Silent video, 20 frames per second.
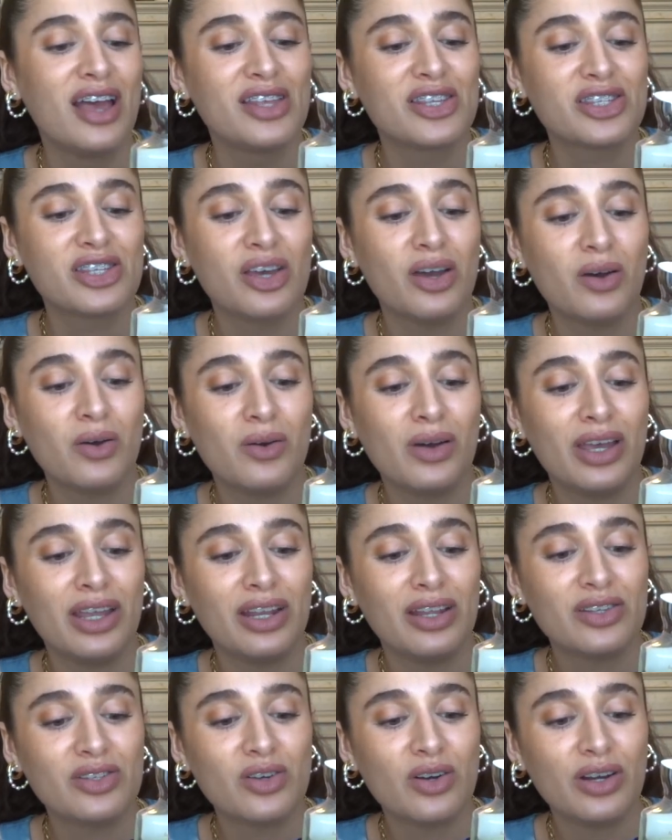So
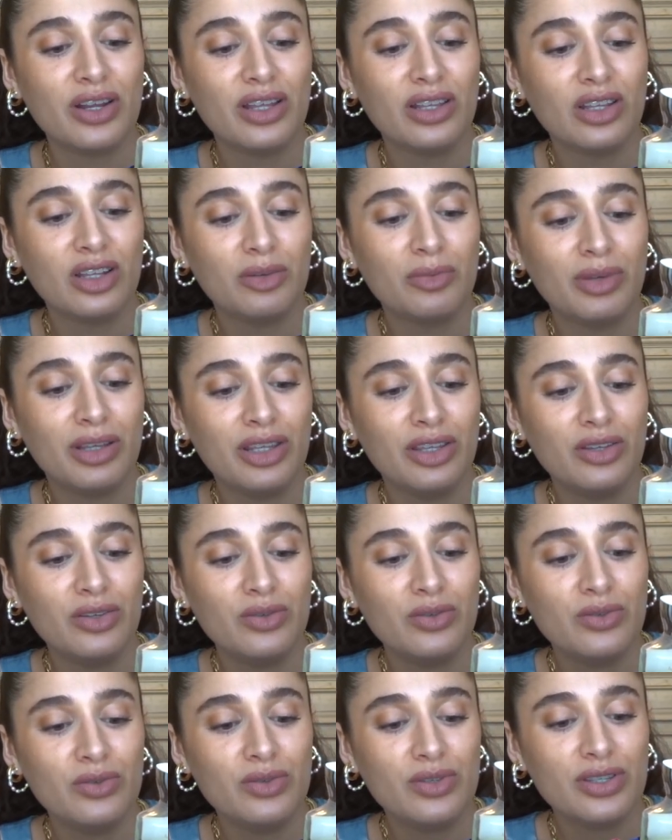it is already a little bit
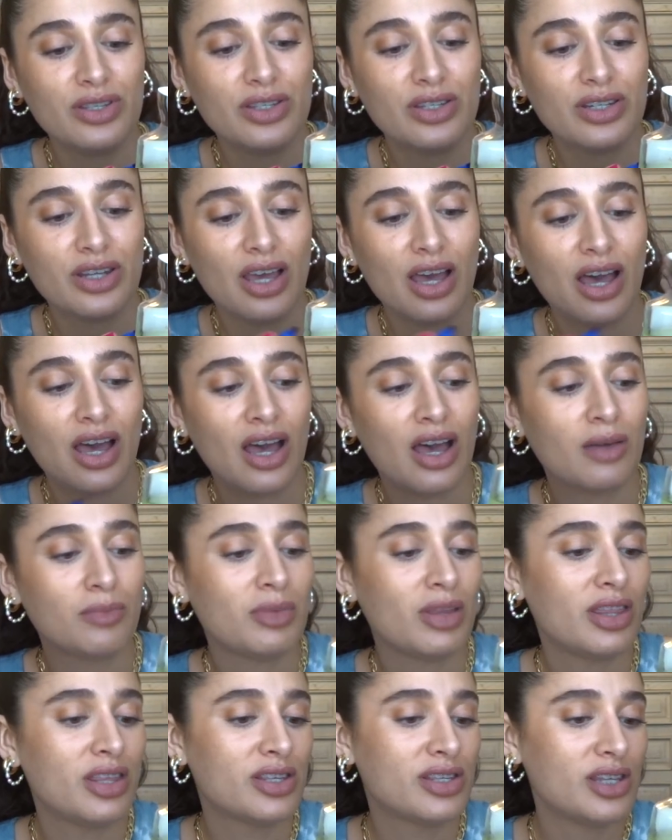used.
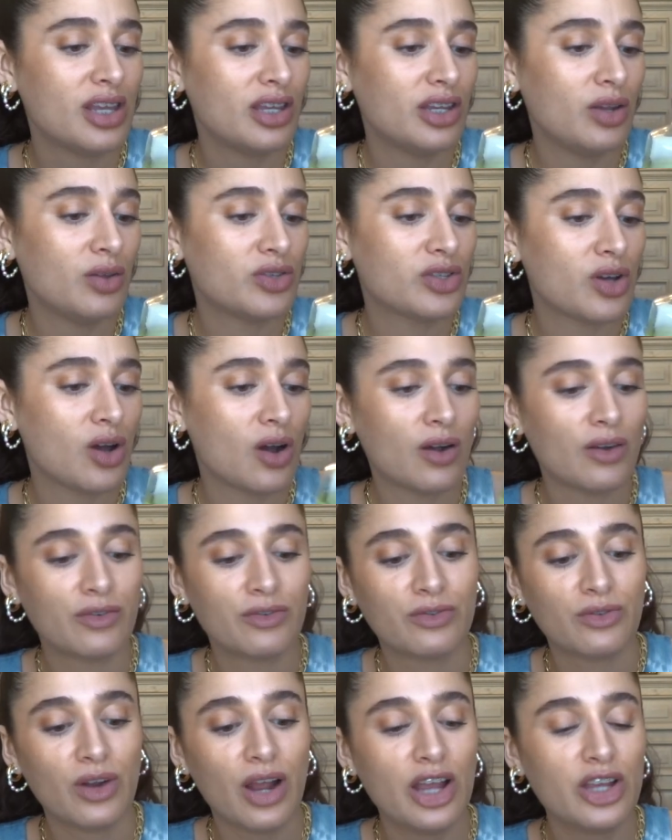The scent notes are
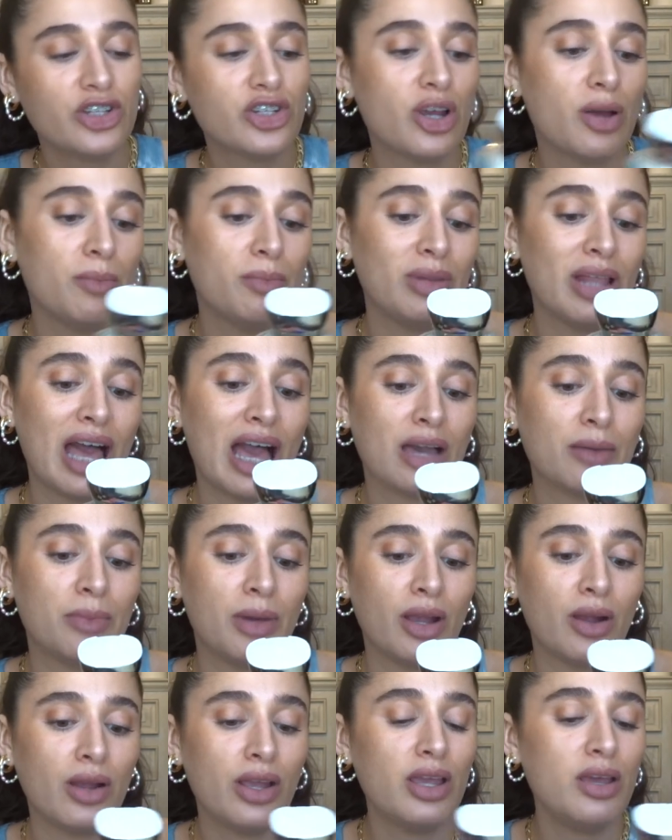fresh
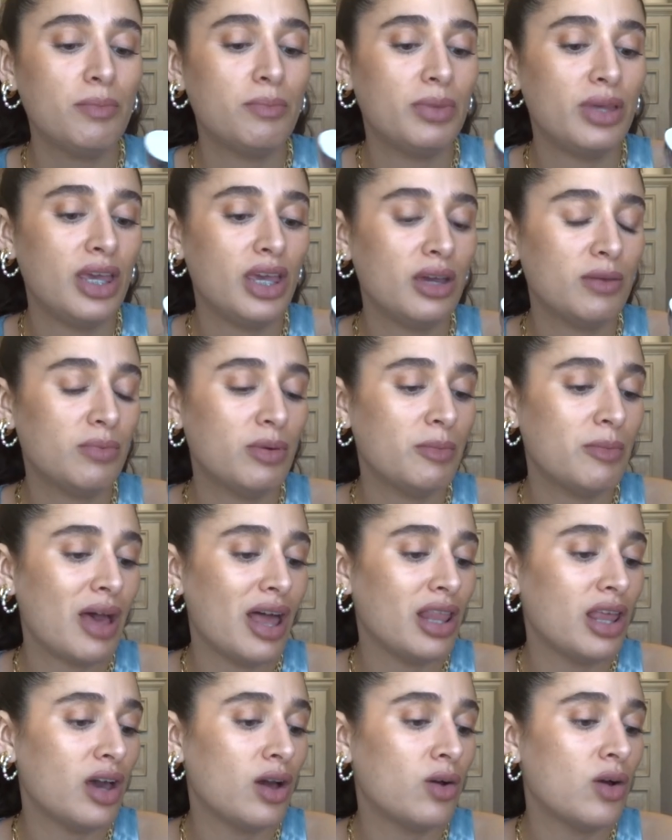blackberry, pink
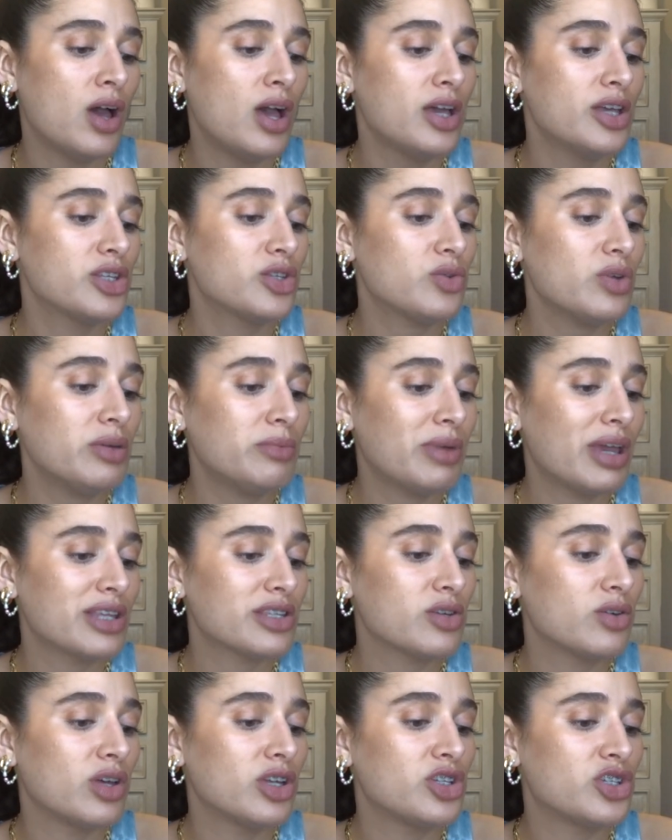pomelo, sweet
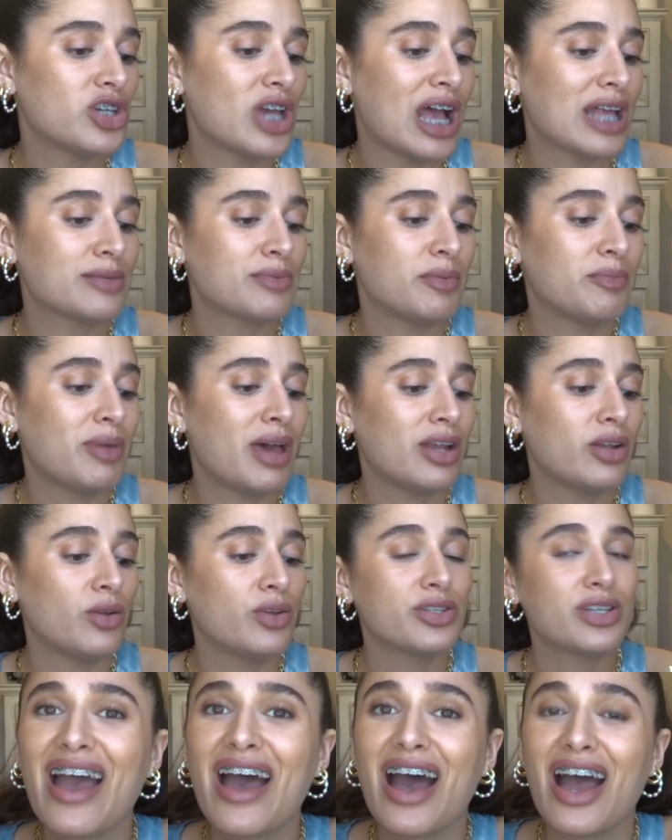basil, and jasmine
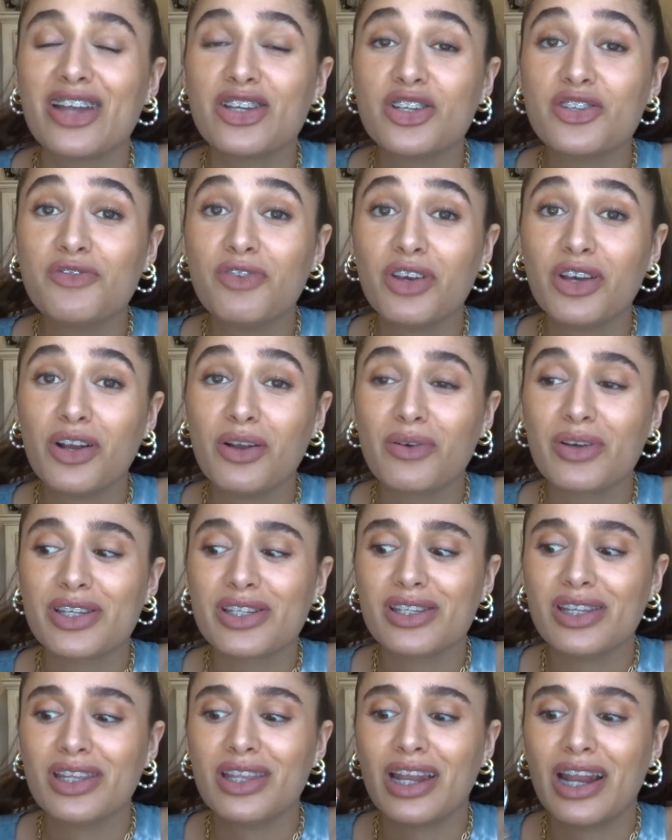petals. I just figured out
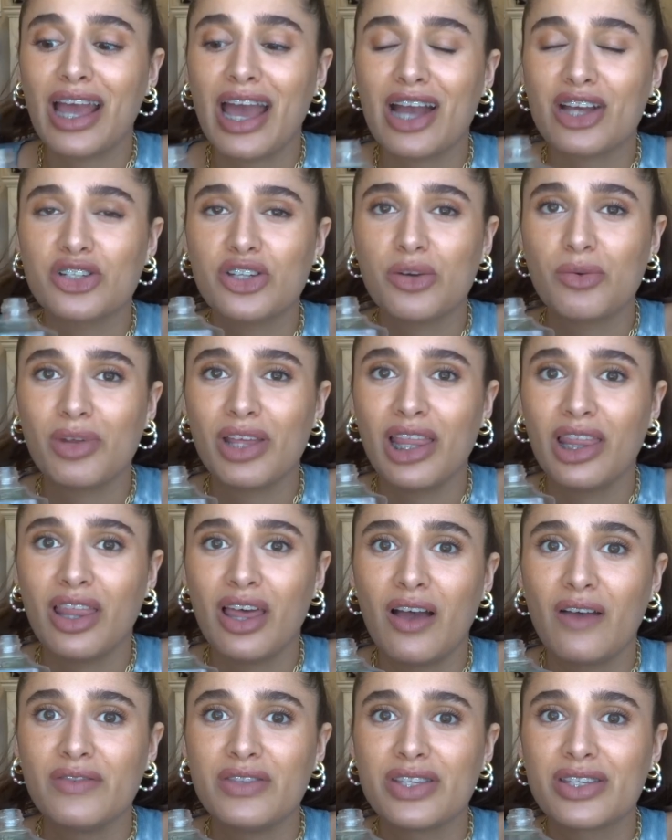recently that I actually really
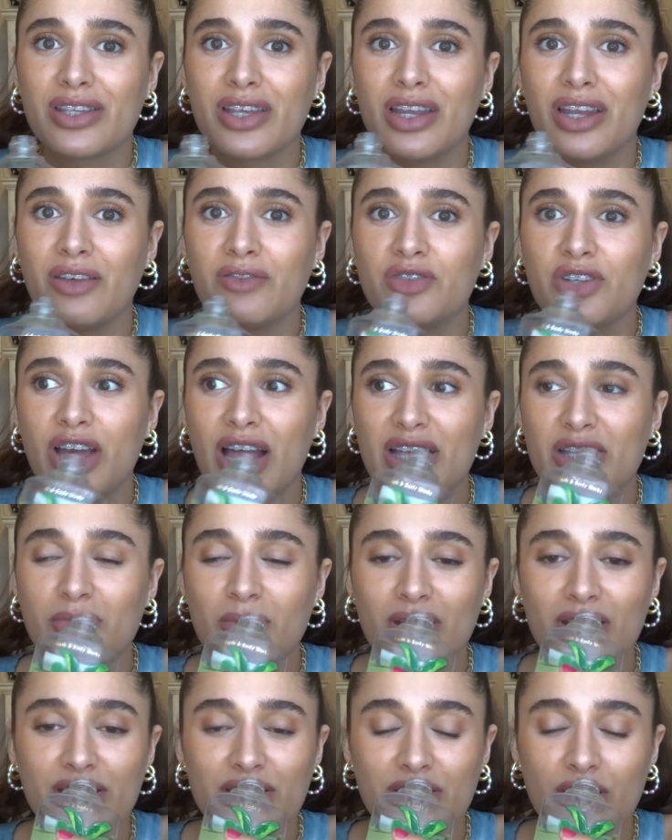love the scent of
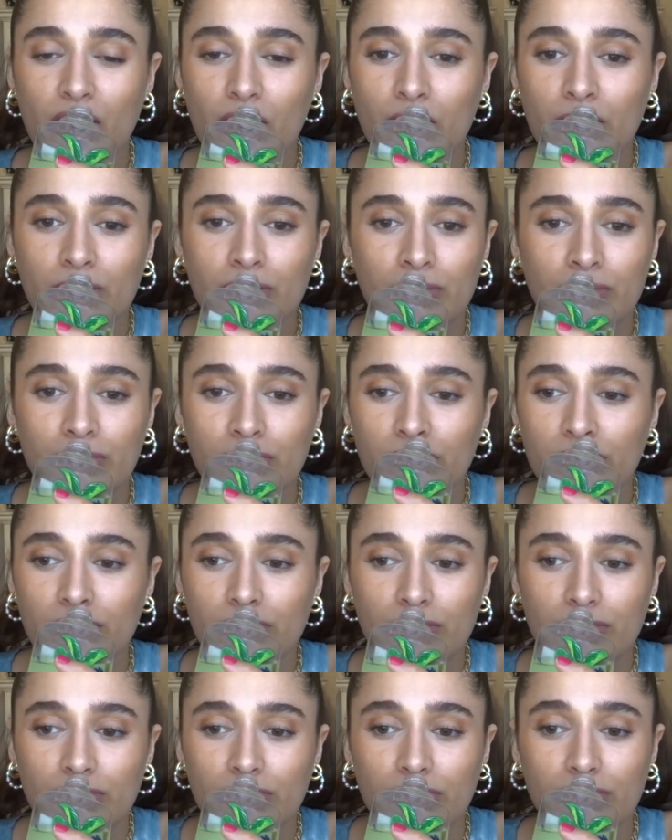jasmine. So
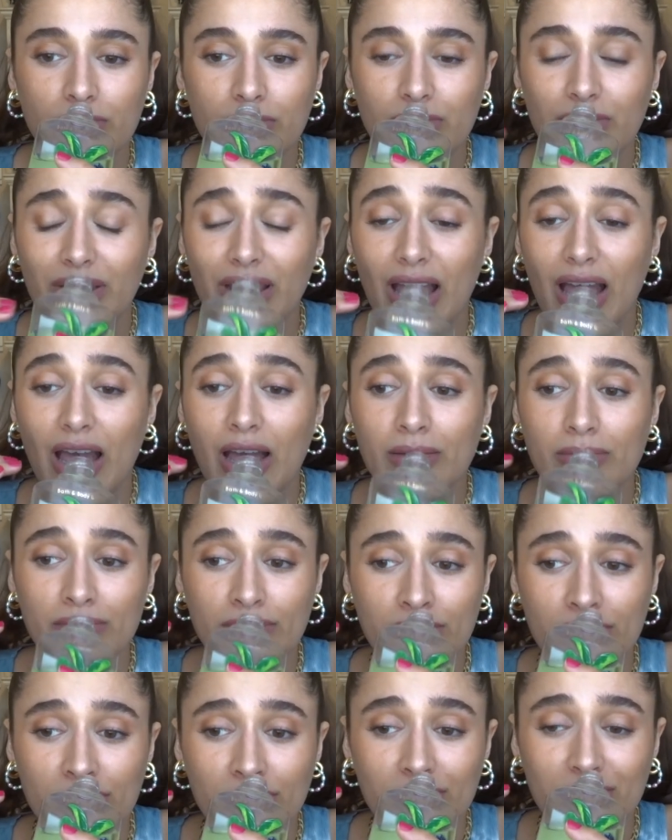yeah,
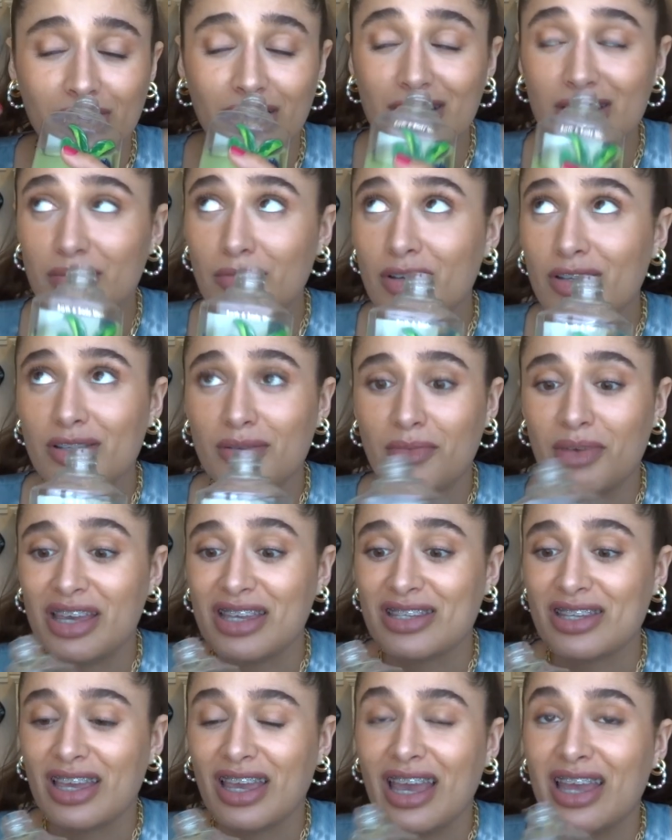this smells
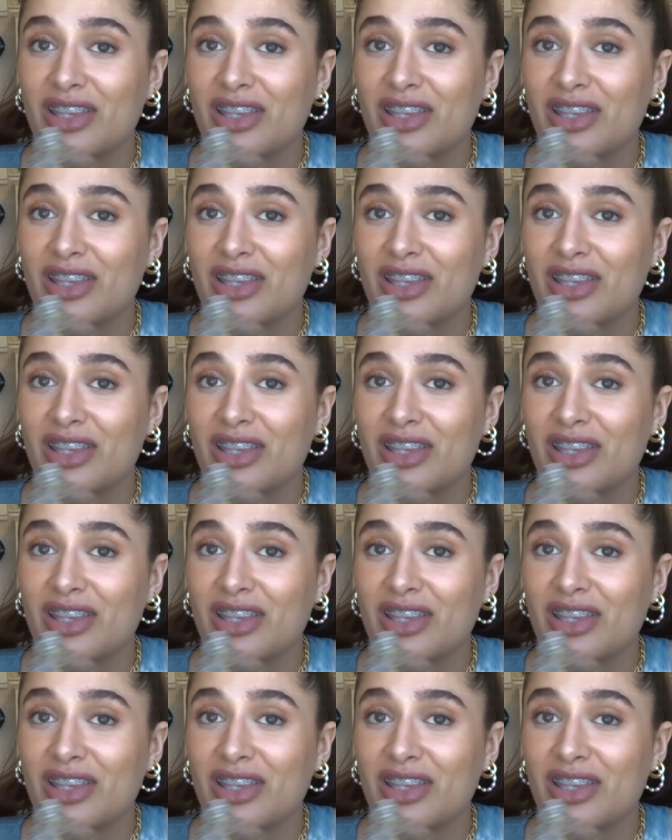amazing.